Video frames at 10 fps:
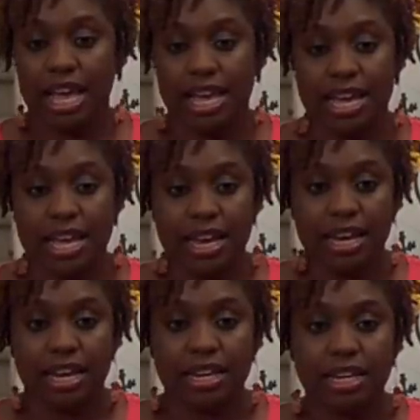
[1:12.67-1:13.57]

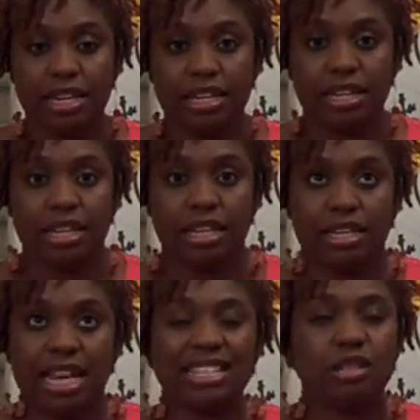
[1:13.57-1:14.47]
and
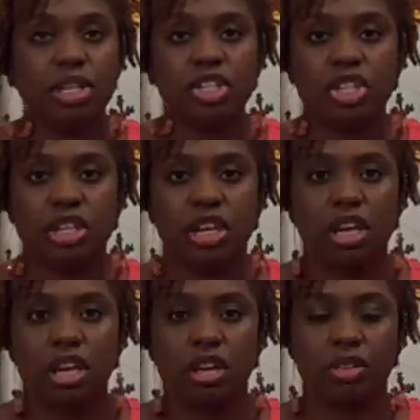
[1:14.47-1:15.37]
not to mention
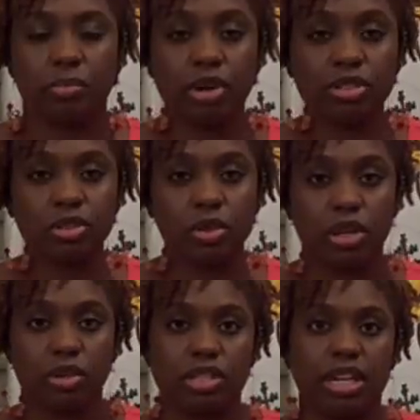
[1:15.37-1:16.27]
you know the personal
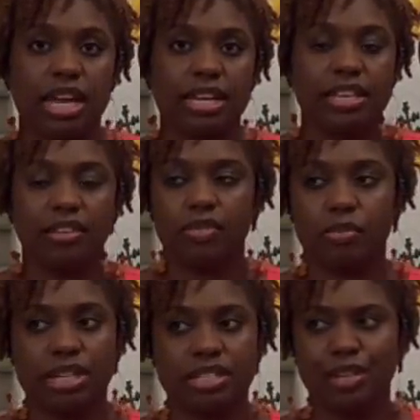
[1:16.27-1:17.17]
goals that i had set for
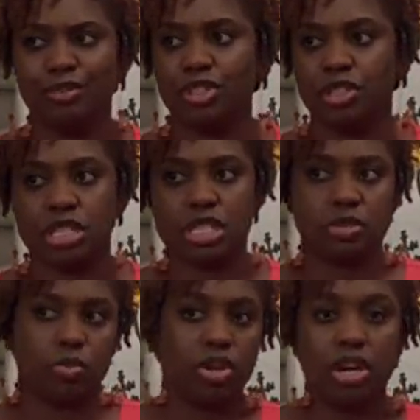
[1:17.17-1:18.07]
myself
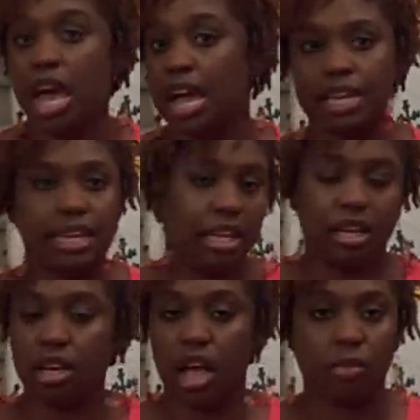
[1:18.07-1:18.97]
just were not
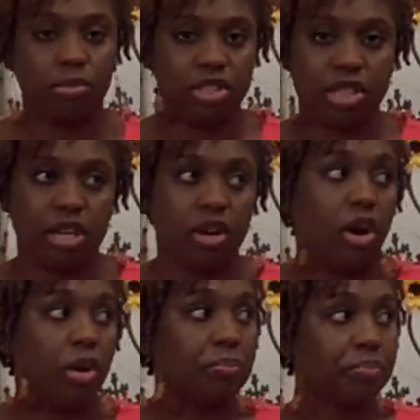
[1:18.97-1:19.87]
getting accomplished at
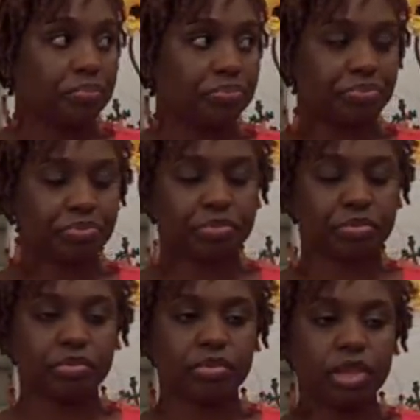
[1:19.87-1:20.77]
all
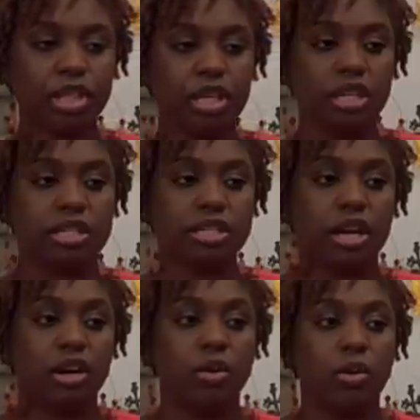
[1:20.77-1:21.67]

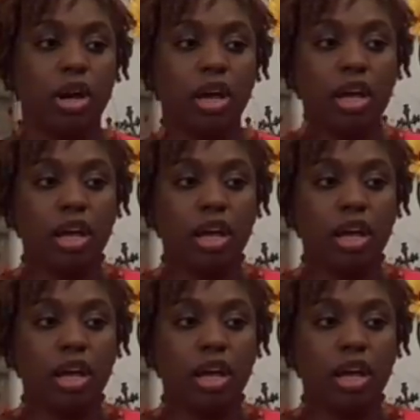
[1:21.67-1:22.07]
so,